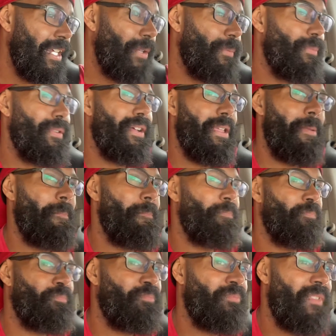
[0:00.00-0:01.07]
But
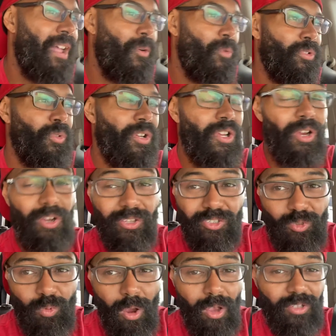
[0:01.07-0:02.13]
I want to encourage
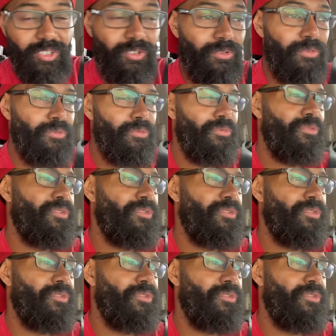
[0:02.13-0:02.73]
you all to,